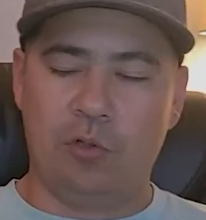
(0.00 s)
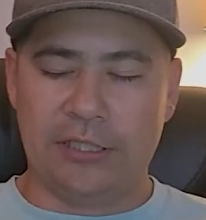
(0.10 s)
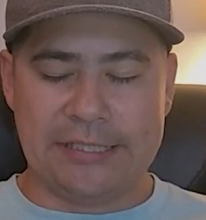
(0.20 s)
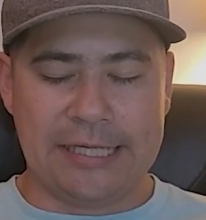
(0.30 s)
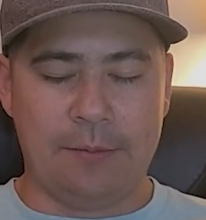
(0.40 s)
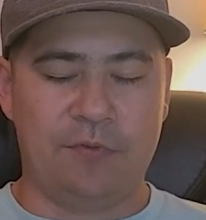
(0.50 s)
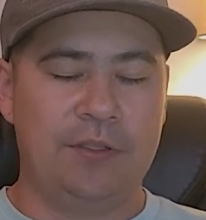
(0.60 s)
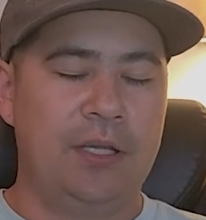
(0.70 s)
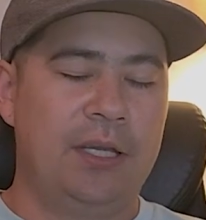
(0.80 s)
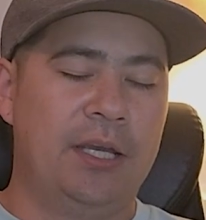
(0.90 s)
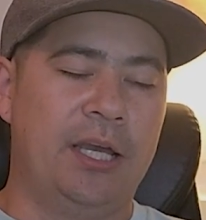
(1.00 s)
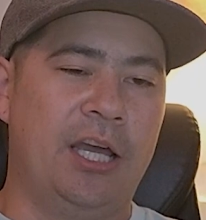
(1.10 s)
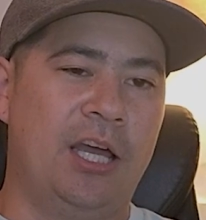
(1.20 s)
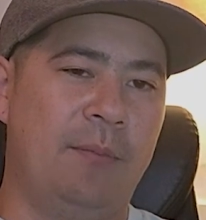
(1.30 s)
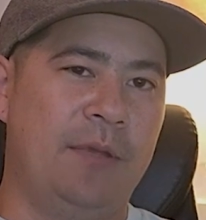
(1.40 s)
coolant temps,
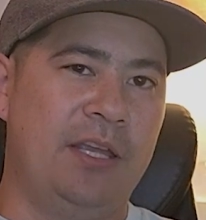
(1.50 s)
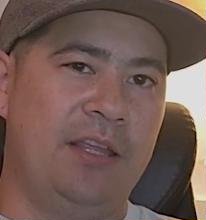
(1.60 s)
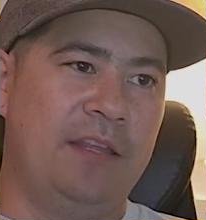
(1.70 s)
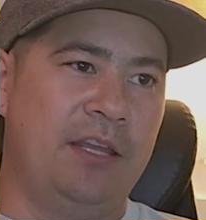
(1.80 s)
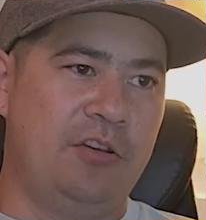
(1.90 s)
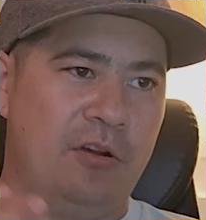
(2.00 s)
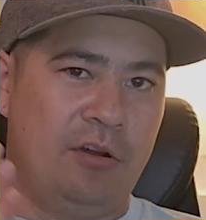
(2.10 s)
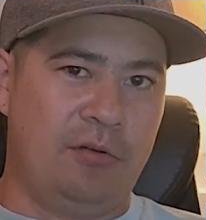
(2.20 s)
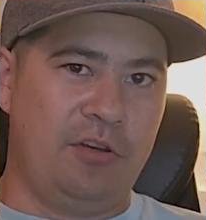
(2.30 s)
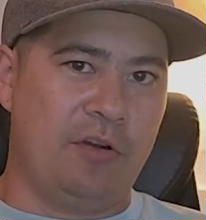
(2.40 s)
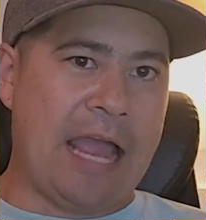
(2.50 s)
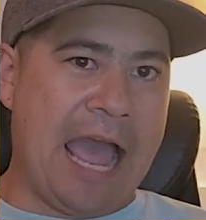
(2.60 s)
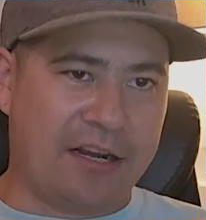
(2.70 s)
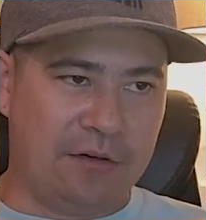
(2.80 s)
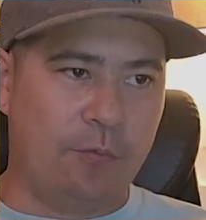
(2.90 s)
and then your
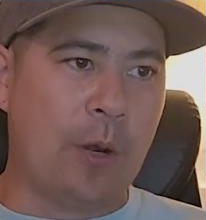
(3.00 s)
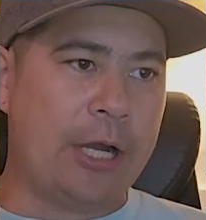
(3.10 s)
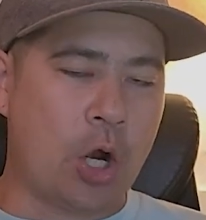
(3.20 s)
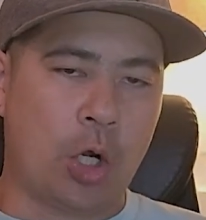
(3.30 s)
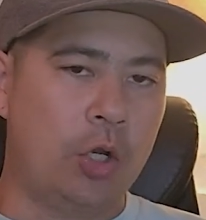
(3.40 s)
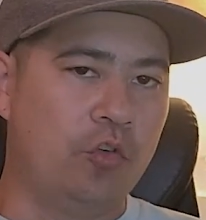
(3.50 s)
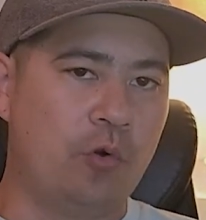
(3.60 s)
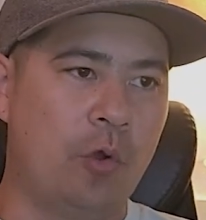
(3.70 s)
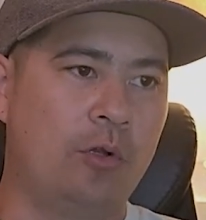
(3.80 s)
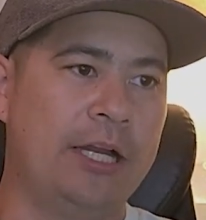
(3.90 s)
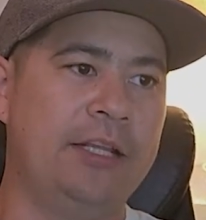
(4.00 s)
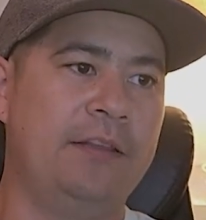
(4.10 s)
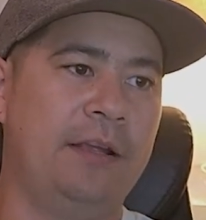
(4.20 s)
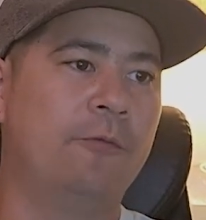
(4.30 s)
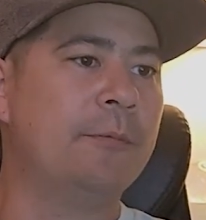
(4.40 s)
active radar control or
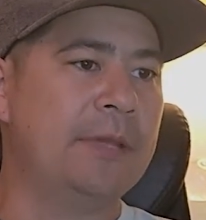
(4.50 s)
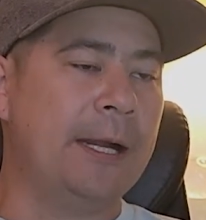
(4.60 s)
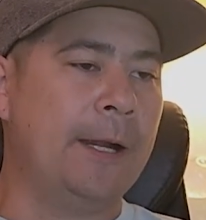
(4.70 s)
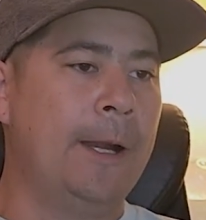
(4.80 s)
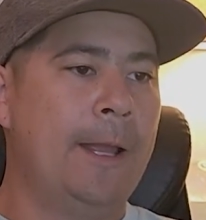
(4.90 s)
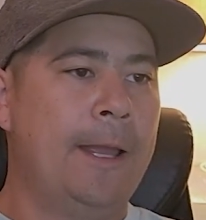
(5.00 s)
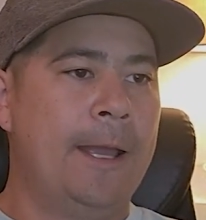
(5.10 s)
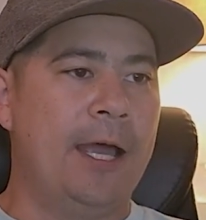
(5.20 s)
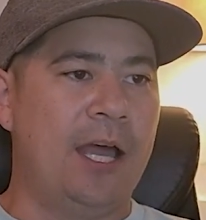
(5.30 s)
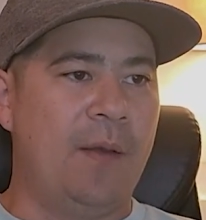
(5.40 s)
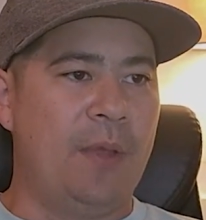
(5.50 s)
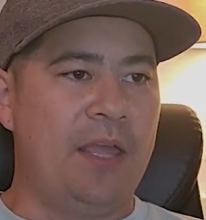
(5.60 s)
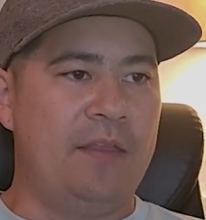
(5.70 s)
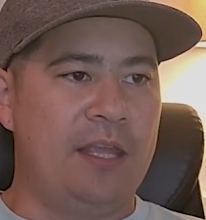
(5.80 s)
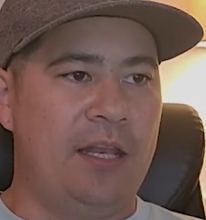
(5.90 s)
anything from there.
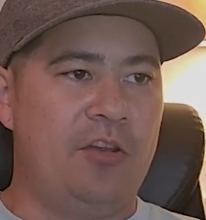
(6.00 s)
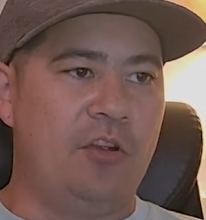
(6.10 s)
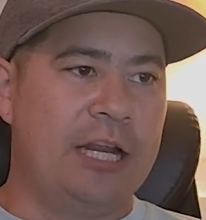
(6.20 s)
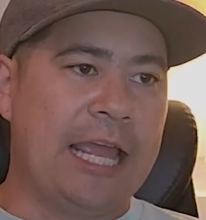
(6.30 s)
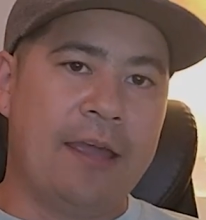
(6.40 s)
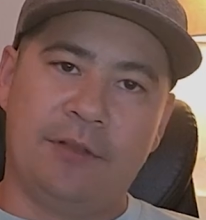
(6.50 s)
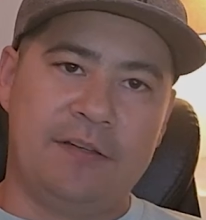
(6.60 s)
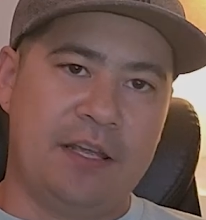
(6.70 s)
And then you're going to have the